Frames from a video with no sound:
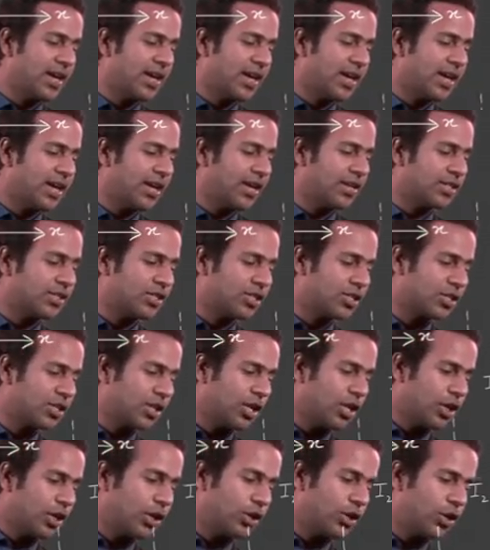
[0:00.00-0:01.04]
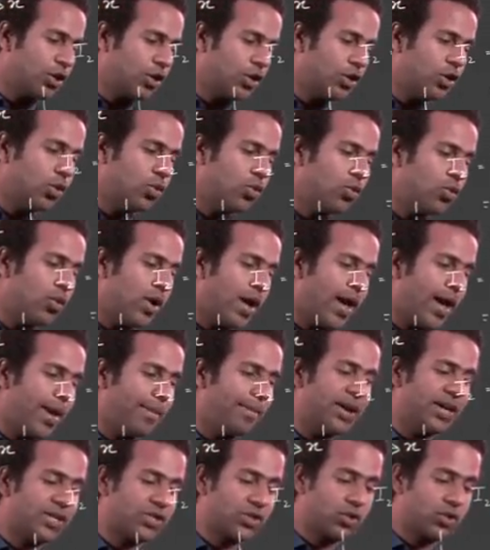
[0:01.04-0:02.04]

is 2 ma